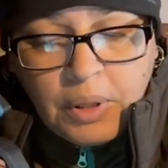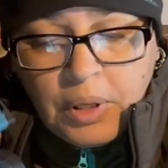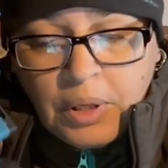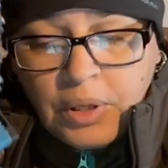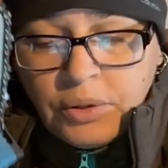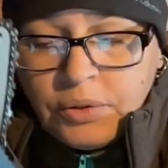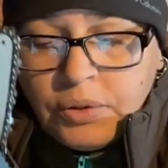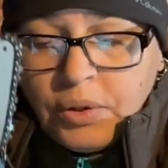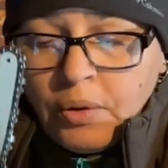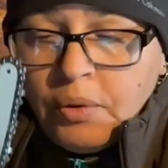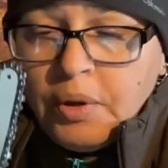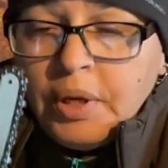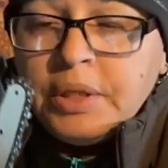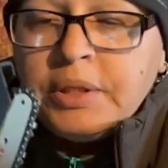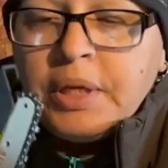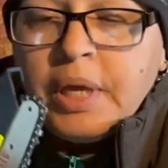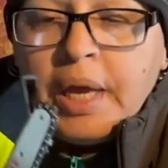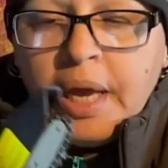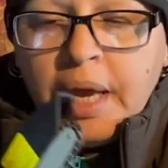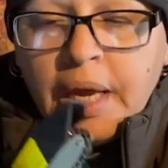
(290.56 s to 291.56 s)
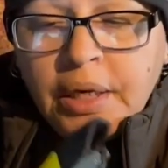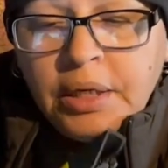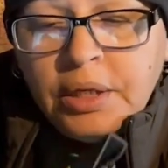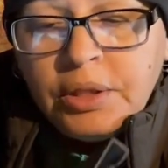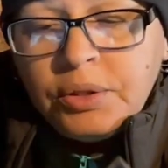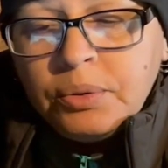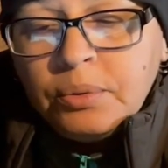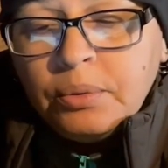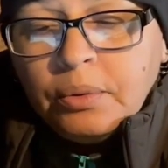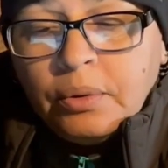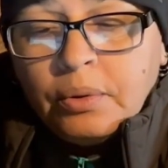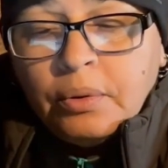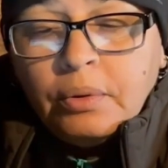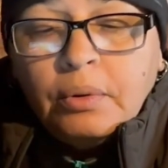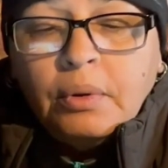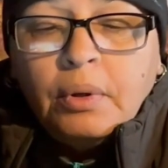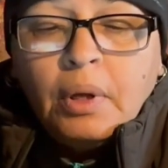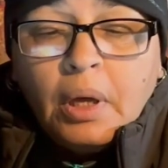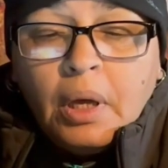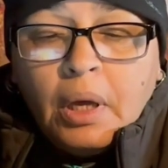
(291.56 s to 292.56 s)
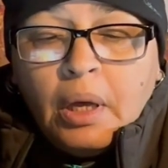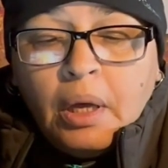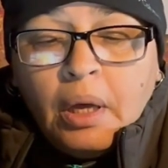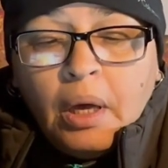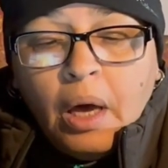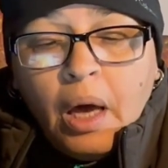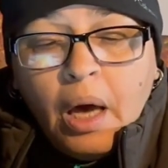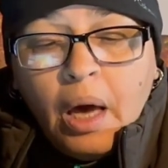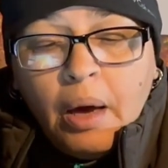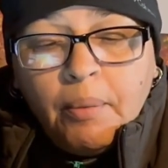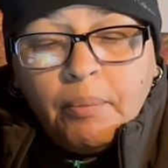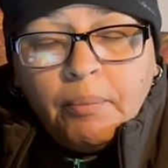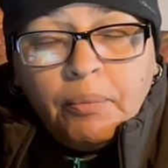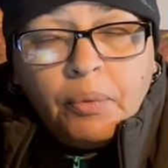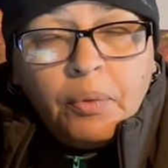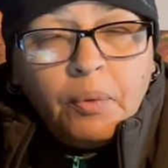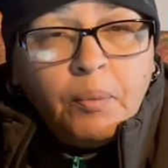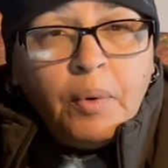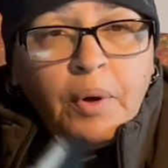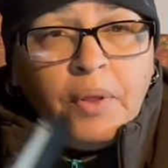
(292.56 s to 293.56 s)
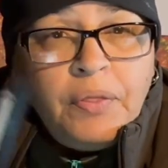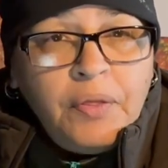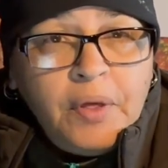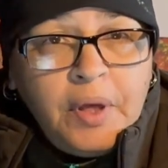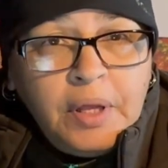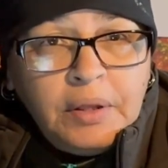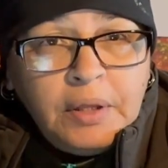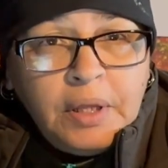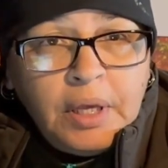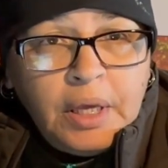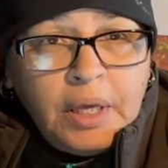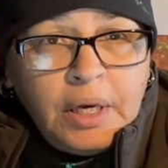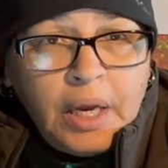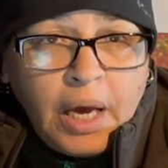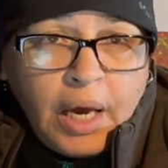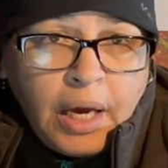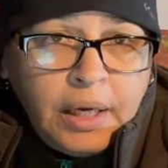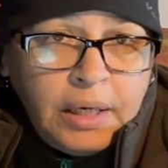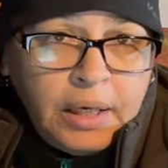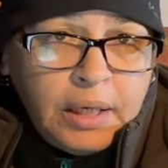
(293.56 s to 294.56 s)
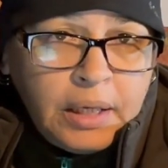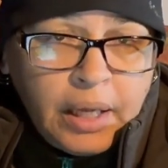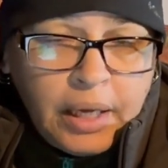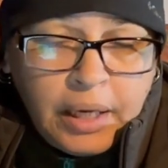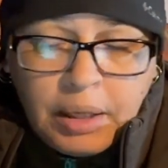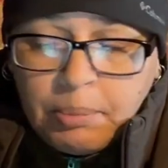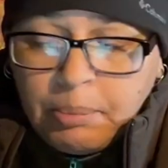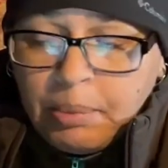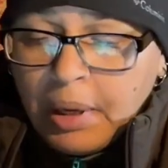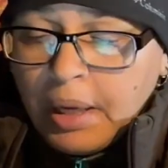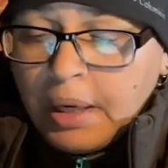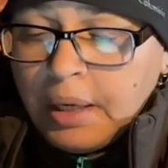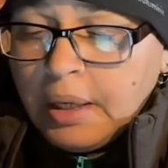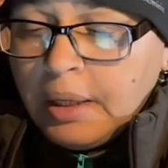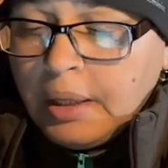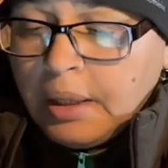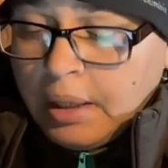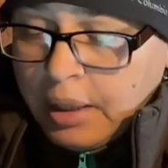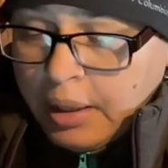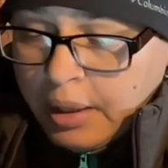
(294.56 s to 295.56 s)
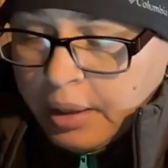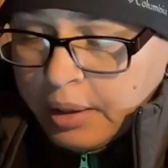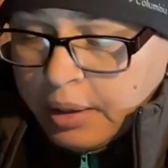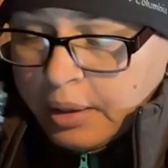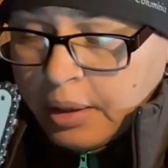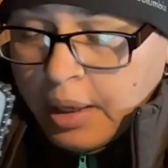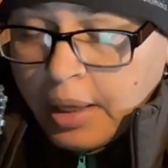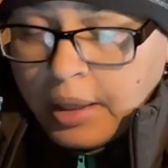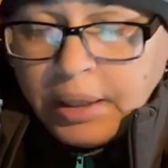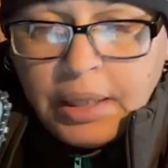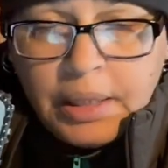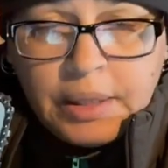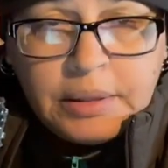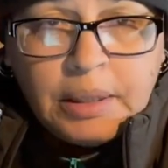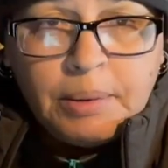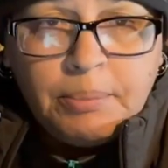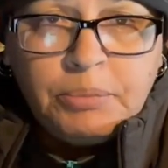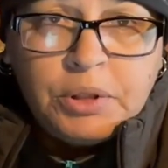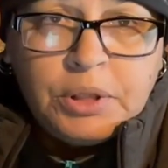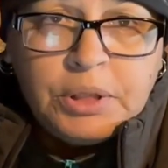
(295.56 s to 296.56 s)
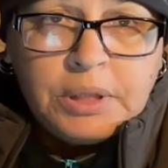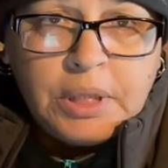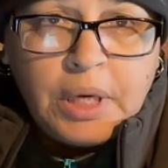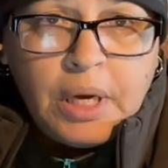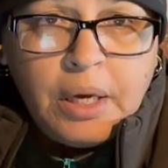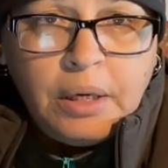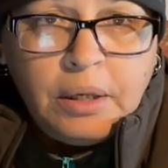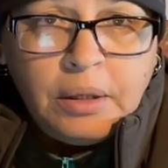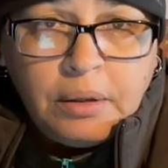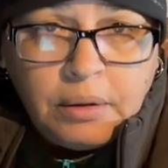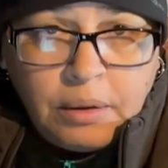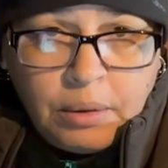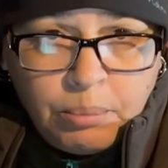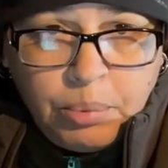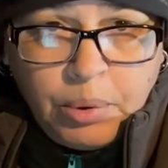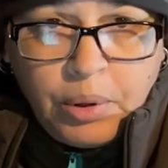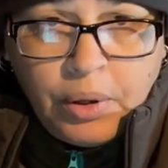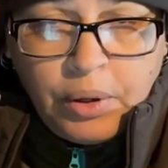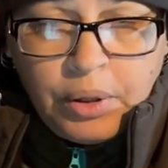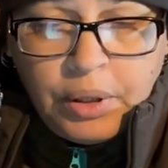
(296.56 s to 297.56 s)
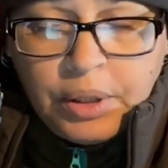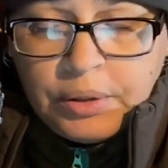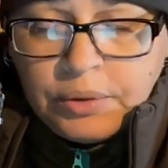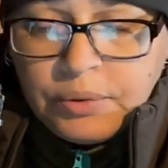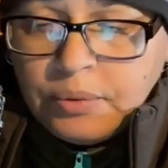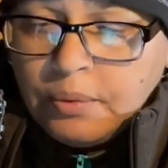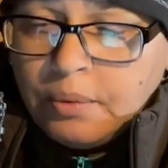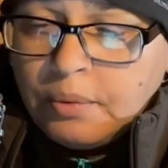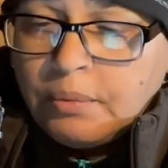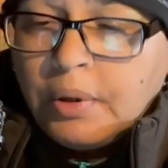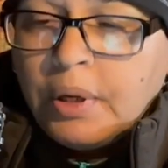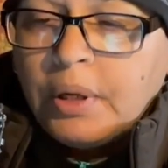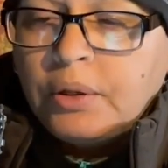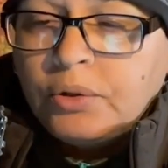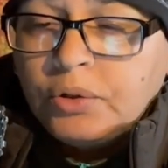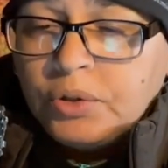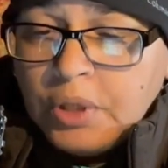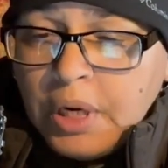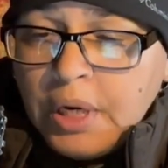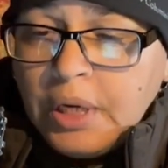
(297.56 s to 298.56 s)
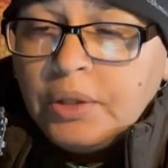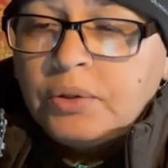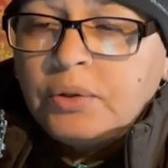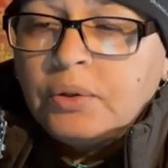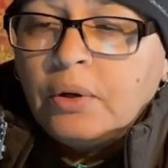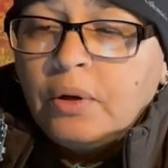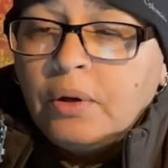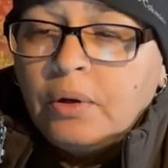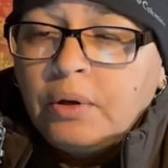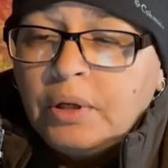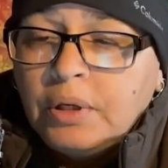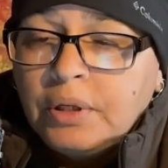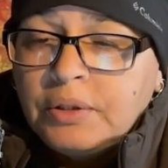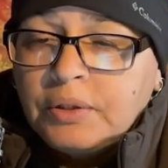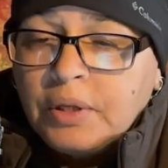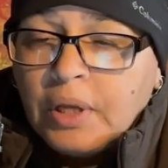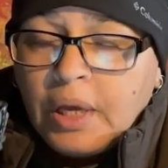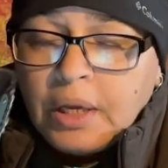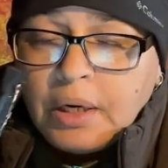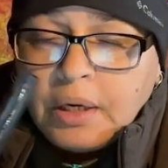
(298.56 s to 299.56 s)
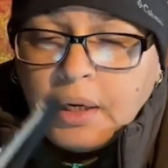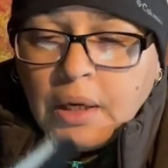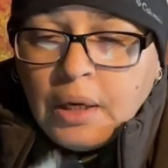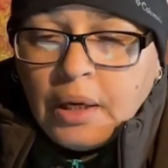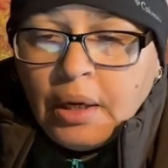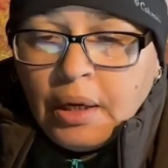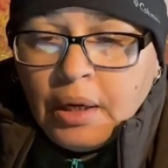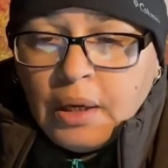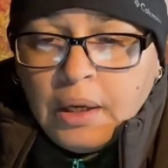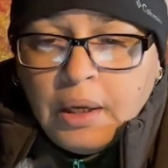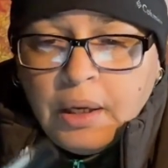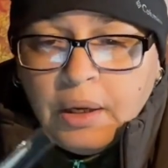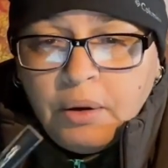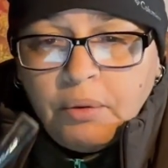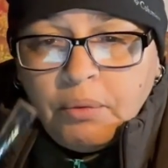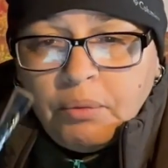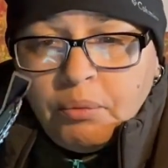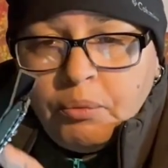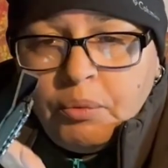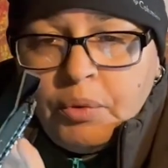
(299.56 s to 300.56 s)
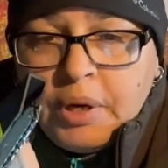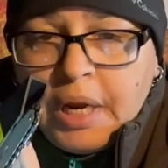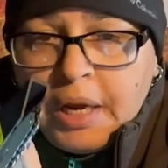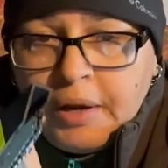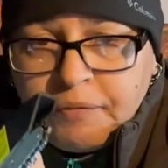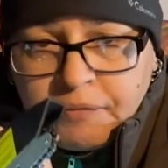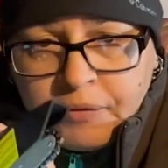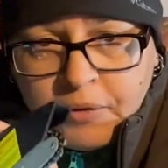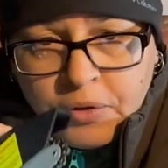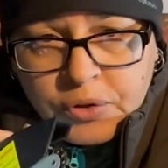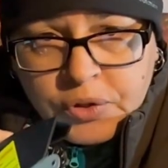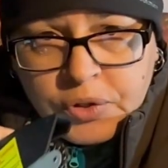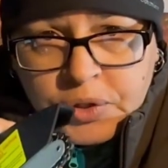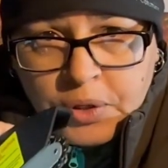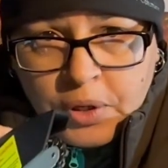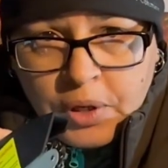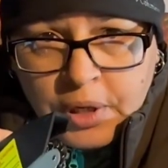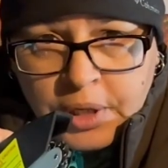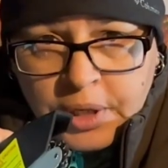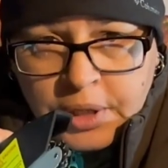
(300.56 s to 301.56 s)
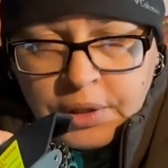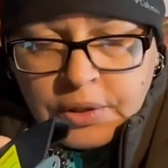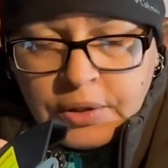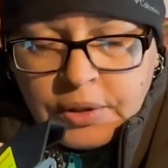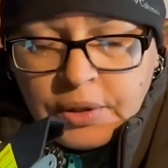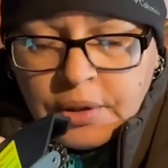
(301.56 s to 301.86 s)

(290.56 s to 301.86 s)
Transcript: So it's a handy tool. The one thing that I didn't like about it, and I guess I'm just kind of comparing it to a regular chainsaw, is that when I first started